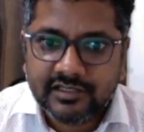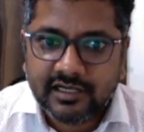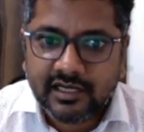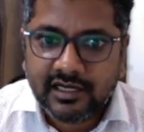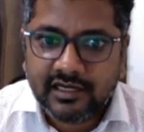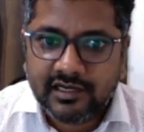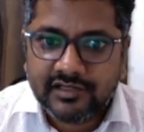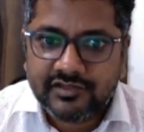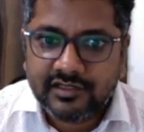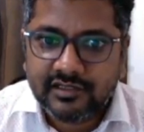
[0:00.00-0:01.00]

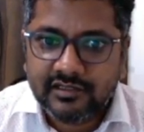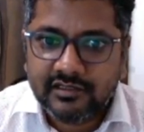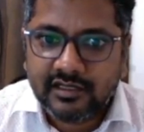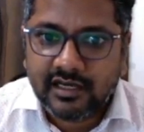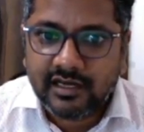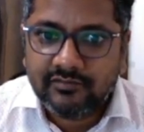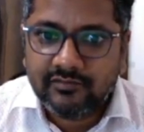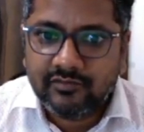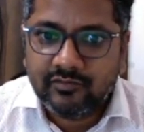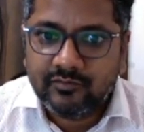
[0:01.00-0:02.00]
hydration of
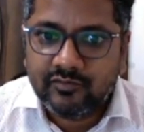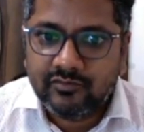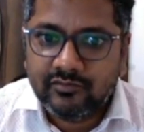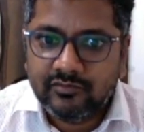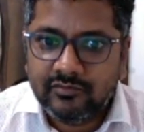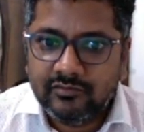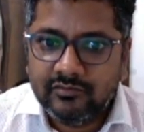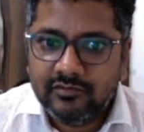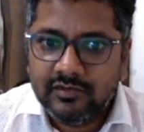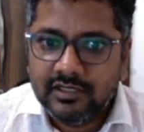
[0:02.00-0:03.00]
group 2
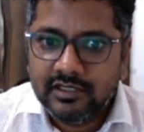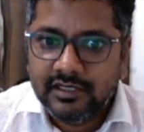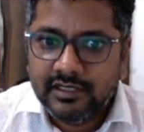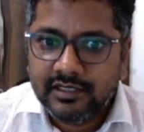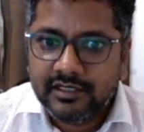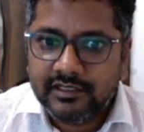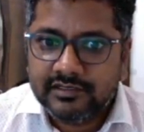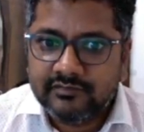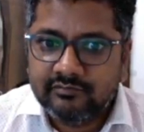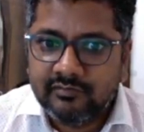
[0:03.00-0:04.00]
is
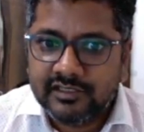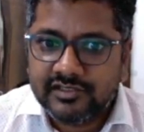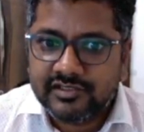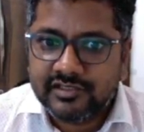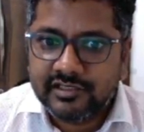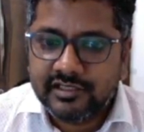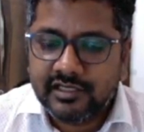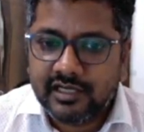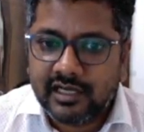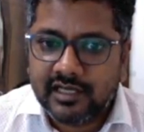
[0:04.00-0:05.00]
much
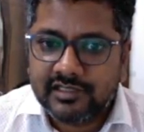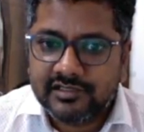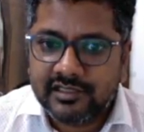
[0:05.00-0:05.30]
larger